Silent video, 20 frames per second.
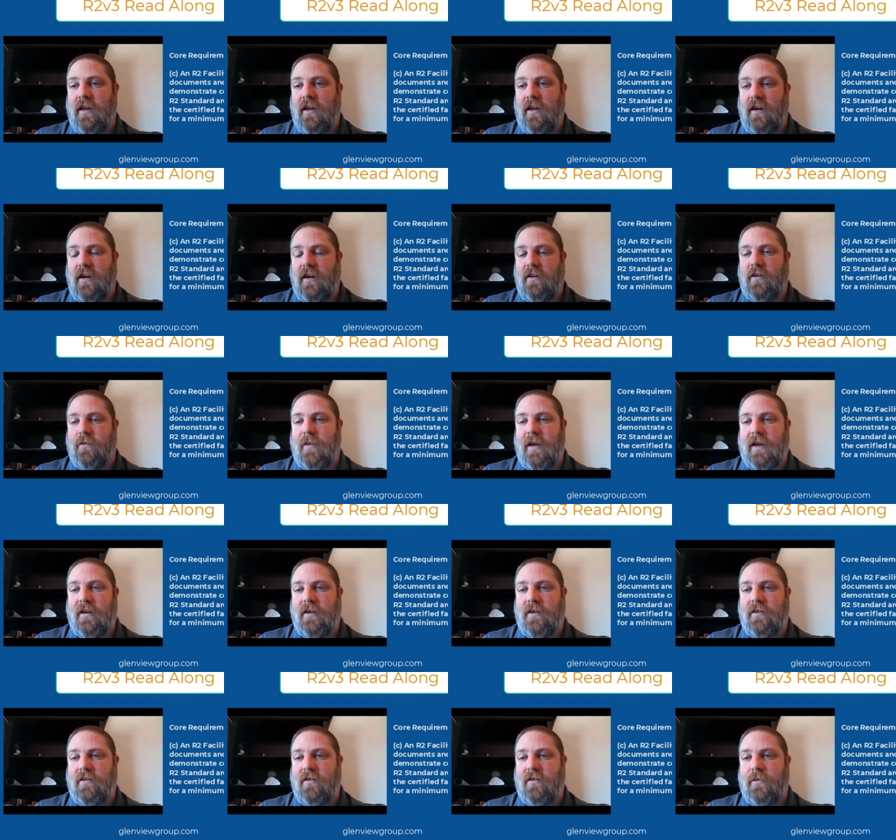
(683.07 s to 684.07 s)
You need to make a
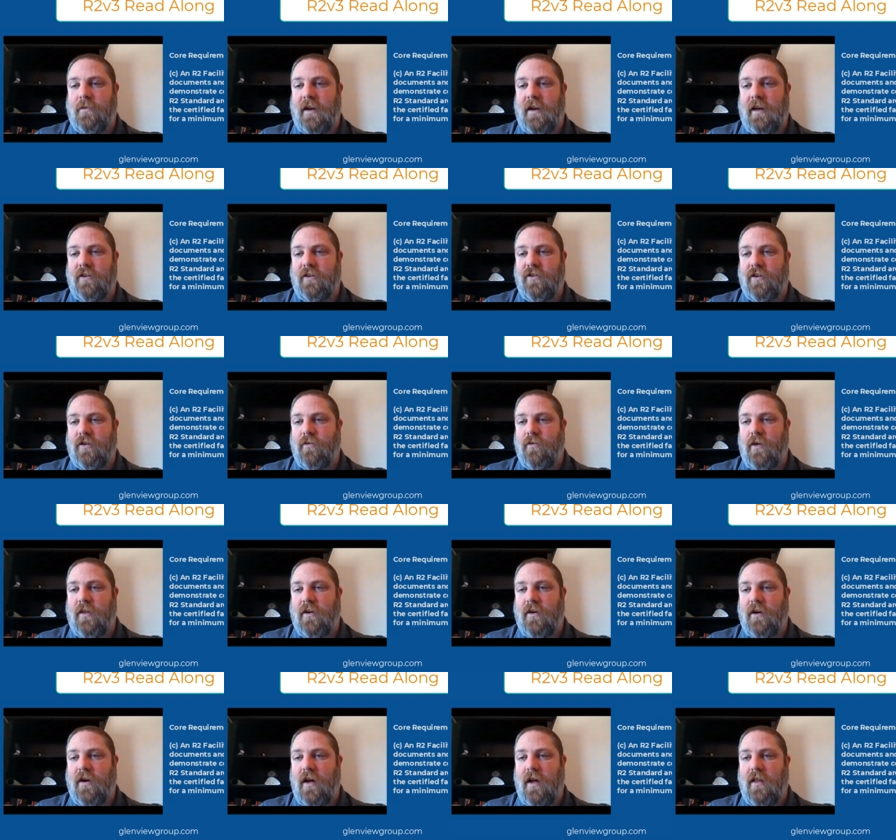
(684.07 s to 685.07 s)
determination
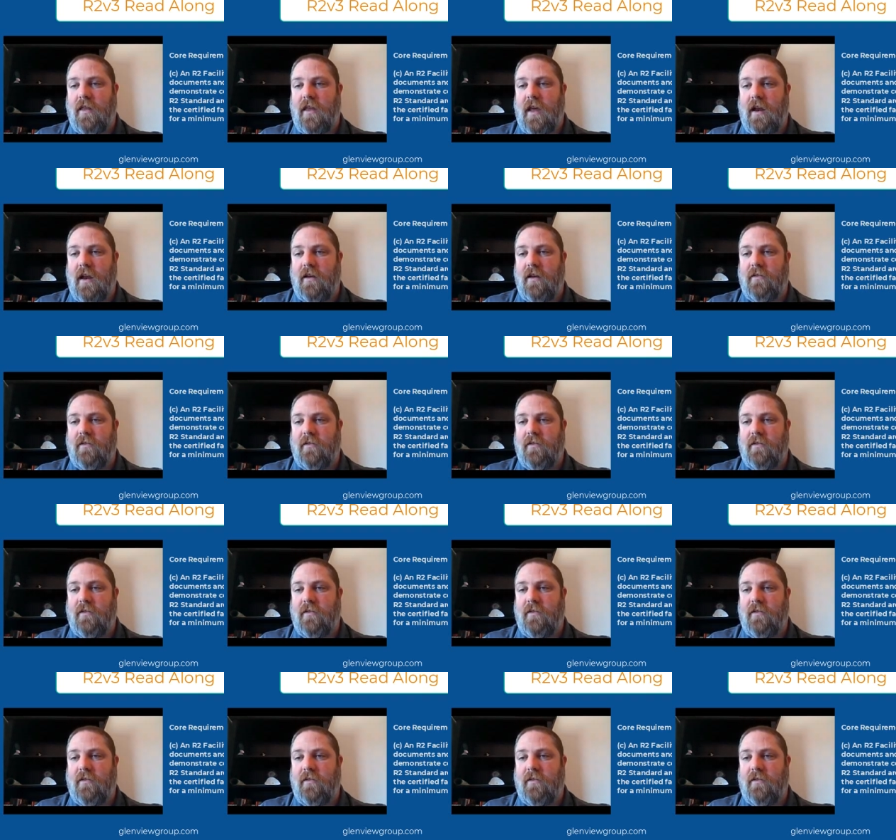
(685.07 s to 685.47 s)
whether or not that